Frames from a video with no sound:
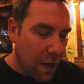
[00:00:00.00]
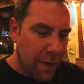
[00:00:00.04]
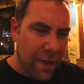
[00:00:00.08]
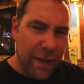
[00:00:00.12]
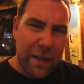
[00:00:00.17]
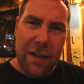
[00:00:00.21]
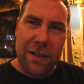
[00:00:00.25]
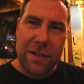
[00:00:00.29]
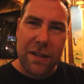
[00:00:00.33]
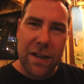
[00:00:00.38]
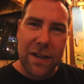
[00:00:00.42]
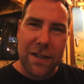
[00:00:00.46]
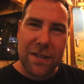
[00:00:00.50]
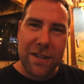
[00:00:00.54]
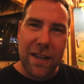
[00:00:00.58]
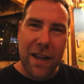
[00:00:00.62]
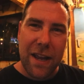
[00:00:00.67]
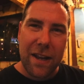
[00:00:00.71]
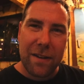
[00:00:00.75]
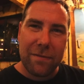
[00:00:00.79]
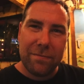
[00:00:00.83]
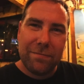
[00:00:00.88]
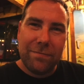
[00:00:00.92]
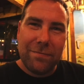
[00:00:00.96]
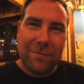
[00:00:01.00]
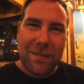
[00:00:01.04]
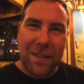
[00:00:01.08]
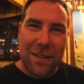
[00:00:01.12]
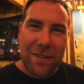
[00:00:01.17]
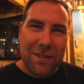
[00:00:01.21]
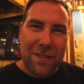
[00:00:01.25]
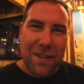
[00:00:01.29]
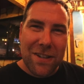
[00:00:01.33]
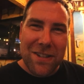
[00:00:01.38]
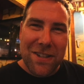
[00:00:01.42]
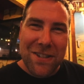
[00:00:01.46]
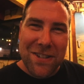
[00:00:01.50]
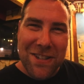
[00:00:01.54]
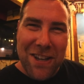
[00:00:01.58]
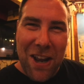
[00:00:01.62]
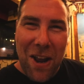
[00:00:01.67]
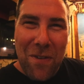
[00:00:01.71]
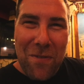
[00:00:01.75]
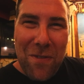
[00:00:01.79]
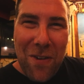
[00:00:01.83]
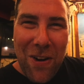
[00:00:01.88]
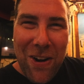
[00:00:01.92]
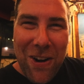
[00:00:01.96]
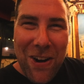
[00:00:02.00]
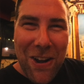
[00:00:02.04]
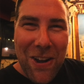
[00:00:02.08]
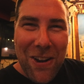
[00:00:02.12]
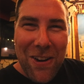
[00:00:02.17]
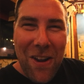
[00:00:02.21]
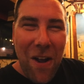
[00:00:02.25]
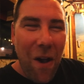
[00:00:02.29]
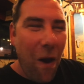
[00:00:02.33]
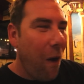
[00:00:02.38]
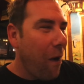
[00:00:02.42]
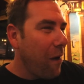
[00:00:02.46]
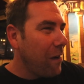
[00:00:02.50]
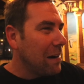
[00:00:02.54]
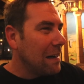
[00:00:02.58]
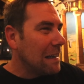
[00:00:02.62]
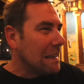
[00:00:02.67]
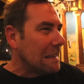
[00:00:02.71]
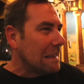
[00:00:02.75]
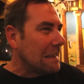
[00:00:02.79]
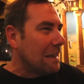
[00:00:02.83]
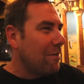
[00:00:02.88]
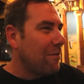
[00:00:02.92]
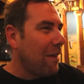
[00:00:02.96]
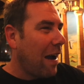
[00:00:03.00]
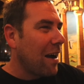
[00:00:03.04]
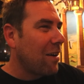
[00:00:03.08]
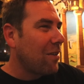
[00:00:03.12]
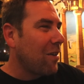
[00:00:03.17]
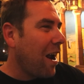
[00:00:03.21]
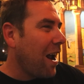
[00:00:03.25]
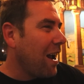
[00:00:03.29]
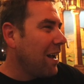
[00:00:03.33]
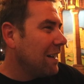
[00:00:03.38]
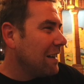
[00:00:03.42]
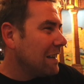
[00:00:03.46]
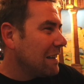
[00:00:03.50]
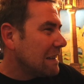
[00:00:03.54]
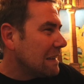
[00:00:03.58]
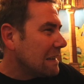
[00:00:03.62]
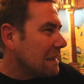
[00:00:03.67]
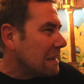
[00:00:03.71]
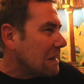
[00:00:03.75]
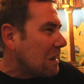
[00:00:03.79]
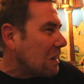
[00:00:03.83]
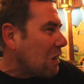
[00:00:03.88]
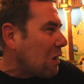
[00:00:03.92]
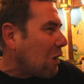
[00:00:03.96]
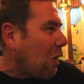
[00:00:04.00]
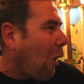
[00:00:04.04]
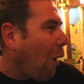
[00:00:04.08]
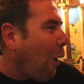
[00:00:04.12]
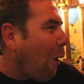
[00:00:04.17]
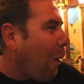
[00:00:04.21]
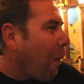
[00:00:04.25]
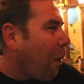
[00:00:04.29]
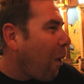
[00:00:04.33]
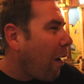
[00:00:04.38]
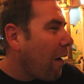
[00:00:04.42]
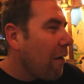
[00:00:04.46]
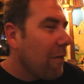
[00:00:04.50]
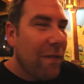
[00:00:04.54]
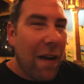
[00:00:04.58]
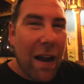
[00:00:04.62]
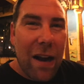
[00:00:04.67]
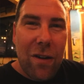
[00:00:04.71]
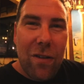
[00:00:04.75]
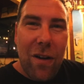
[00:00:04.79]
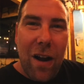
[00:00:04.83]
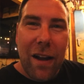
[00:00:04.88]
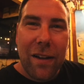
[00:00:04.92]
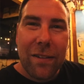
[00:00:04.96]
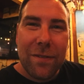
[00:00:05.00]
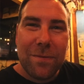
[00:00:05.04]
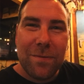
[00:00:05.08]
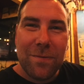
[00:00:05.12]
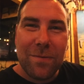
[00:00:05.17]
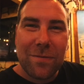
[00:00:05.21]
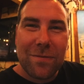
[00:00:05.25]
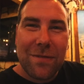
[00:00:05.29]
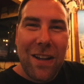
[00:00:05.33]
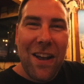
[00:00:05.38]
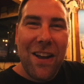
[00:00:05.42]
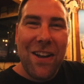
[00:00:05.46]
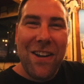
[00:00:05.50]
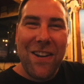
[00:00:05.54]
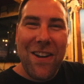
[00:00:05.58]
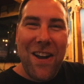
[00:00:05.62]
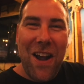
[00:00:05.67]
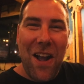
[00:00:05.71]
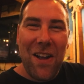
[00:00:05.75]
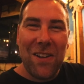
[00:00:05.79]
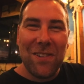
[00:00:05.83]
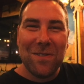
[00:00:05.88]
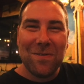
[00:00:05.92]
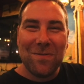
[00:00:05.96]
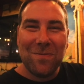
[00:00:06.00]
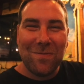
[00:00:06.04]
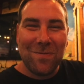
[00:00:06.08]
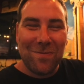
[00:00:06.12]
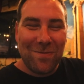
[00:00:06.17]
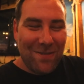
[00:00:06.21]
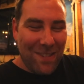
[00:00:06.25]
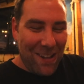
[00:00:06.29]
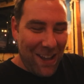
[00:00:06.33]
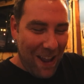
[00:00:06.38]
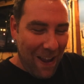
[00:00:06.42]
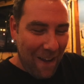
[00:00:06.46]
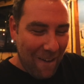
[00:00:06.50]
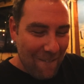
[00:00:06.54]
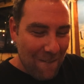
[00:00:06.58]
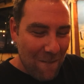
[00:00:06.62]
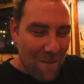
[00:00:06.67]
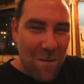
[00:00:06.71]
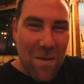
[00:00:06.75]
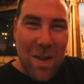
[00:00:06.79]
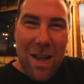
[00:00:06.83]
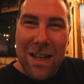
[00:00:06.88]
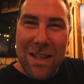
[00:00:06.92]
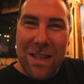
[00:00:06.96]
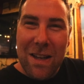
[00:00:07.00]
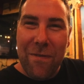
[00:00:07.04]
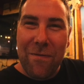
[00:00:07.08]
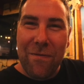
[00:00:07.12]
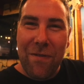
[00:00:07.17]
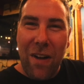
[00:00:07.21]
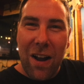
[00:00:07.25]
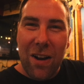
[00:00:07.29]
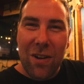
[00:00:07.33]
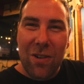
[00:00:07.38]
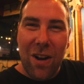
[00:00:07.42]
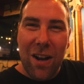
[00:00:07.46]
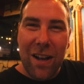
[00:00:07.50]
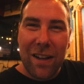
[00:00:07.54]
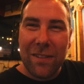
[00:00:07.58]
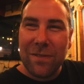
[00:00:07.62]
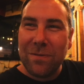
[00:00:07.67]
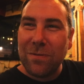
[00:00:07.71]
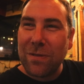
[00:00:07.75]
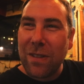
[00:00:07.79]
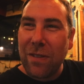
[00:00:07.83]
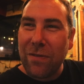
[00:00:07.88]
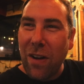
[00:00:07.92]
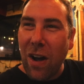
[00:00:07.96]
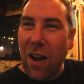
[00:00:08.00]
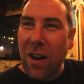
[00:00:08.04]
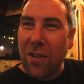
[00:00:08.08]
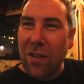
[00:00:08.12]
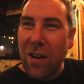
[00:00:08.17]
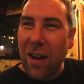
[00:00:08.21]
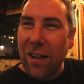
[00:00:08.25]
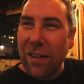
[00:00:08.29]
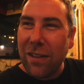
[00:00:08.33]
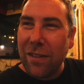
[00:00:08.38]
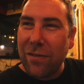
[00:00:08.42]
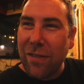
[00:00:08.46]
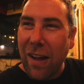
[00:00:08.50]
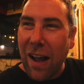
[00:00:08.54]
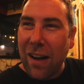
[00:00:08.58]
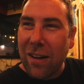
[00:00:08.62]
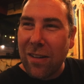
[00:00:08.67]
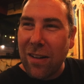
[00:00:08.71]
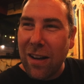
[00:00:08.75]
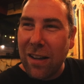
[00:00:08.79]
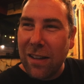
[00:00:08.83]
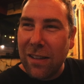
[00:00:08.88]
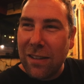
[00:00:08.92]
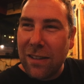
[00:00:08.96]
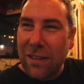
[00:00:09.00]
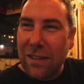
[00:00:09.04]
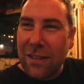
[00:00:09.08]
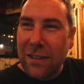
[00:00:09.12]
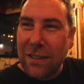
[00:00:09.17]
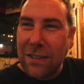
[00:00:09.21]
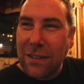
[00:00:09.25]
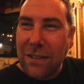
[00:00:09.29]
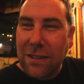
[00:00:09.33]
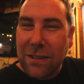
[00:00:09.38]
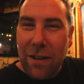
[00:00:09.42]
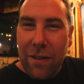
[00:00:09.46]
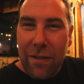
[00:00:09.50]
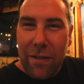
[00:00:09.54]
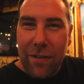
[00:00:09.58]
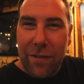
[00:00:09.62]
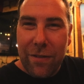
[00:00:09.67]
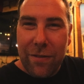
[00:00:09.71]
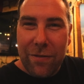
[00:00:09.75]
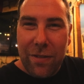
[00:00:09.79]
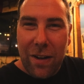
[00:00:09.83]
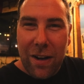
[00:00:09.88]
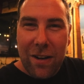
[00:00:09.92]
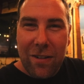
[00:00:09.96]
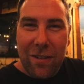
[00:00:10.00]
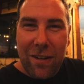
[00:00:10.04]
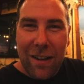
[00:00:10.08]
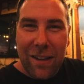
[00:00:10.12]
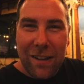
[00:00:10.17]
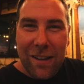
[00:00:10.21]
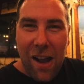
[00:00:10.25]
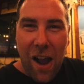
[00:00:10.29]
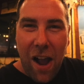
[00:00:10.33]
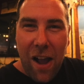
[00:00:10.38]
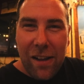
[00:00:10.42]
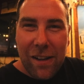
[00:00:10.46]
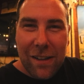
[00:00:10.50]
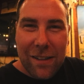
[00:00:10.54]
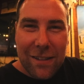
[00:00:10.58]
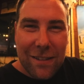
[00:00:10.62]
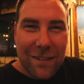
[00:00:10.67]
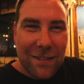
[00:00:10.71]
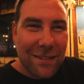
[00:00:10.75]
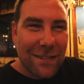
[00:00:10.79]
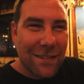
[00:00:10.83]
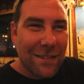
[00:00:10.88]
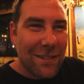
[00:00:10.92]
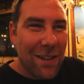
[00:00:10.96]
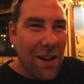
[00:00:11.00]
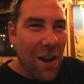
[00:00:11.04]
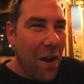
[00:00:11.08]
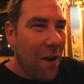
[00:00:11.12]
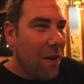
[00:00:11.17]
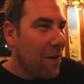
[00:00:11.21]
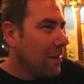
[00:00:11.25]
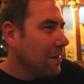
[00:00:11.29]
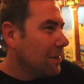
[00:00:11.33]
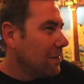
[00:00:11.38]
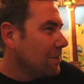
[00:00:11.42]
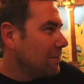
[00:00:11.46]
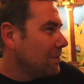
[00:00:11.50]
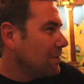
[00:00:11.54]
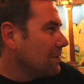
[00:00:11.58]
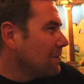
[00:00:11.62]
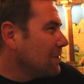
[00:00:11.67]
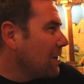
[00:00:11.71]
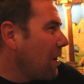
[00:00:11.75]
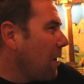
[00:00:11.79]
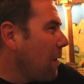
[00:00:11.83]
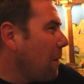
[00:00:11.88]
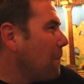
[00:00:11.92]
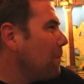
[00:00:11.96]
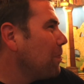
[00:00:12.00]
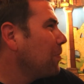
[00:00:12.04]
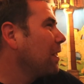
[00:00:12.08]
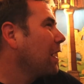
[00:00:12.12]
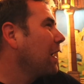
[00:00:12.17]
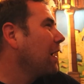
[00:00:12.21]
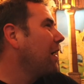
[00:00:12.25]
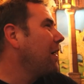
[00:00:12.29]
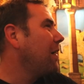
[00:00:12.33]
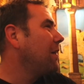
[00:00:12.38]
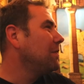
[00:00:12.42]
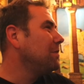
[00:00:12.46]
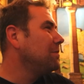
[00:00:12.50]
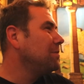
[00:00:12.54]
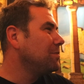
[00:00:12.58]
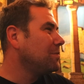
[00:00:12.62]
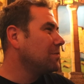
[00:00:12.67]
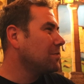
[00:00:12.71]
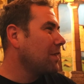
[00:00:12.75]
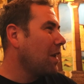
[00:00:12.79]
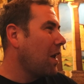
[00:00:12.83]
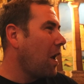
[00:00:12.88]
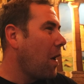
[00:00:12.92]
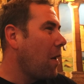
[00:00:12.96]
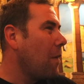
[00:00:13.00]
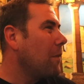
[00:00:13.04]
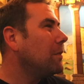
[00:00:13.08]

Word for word: think that's how you say it. Doesn't sound very good. Bakra. Bakra. Bakra. or is it Fakra? Is, it Fakra? Fakra? Fakra? Fakra? Maybe we should, maybe we should ask the owner. How do you pronounce?